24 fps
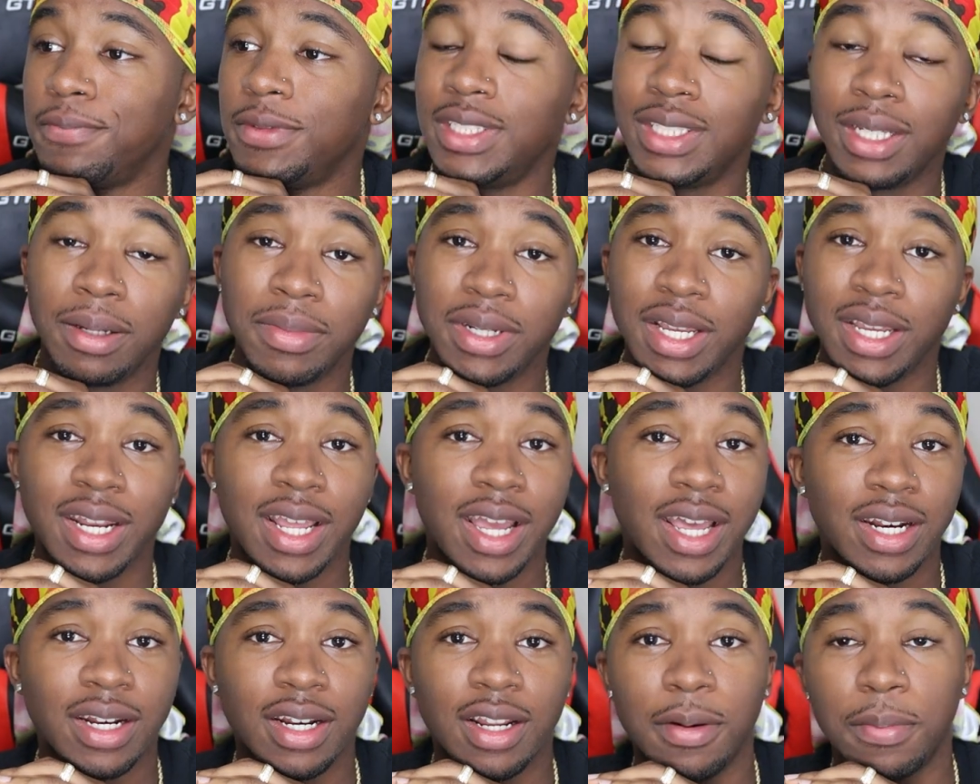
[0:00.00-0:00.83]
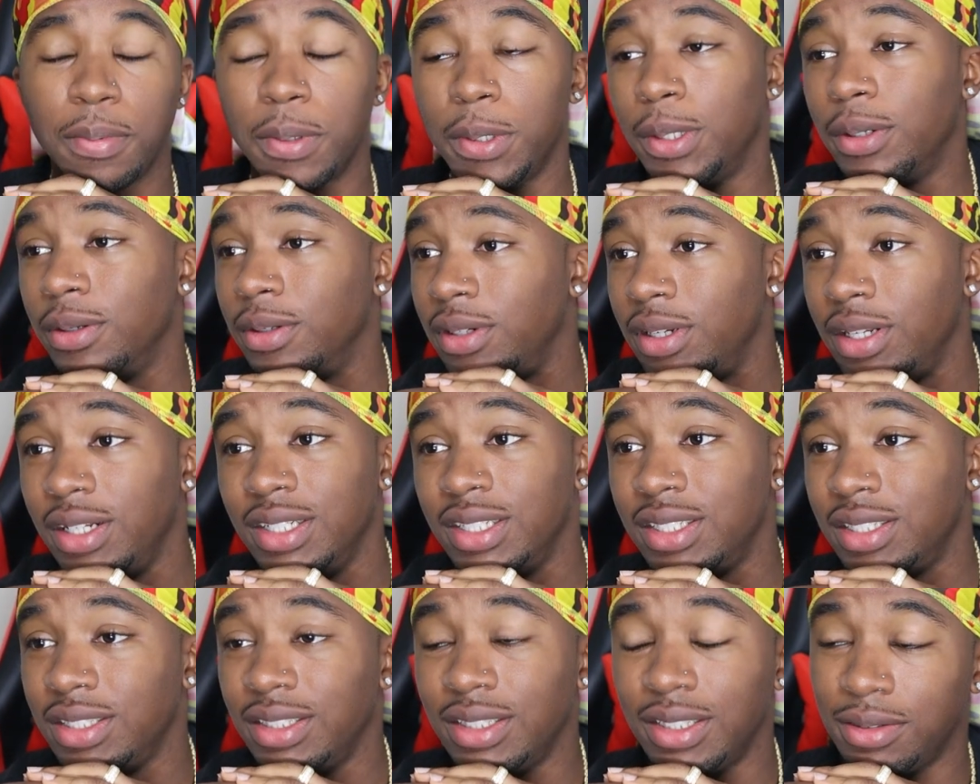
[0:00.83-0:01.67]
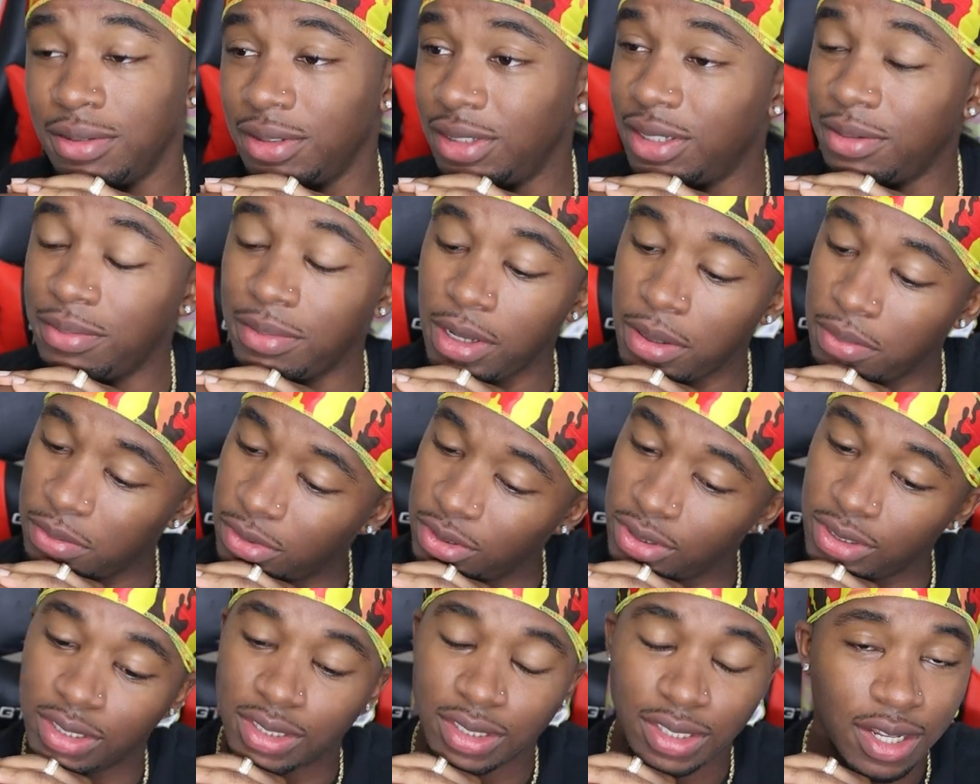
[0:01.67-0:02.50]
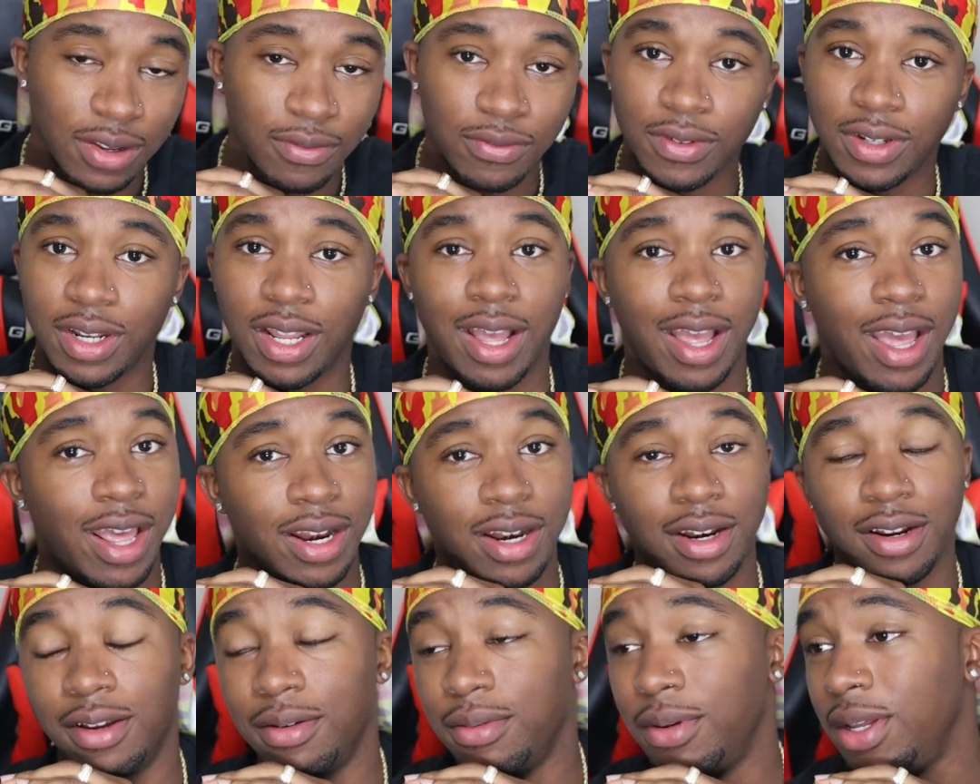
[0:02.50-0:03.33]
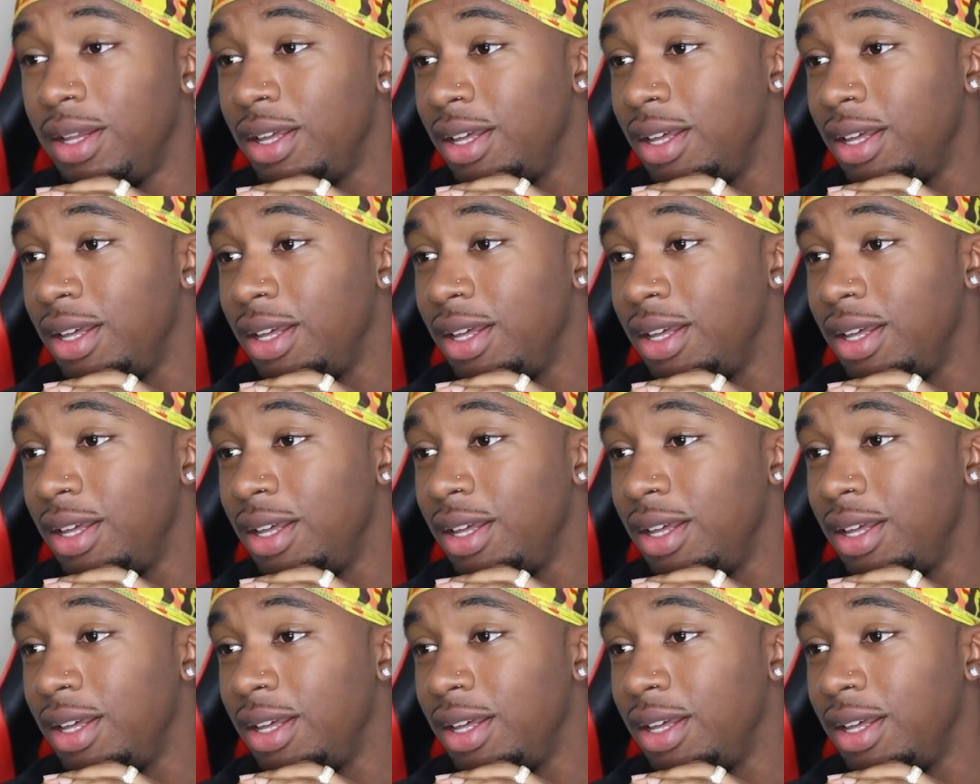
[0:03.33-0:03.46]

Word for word: Something ain't adding up here, and it's the, the numbers is definitely not adding up.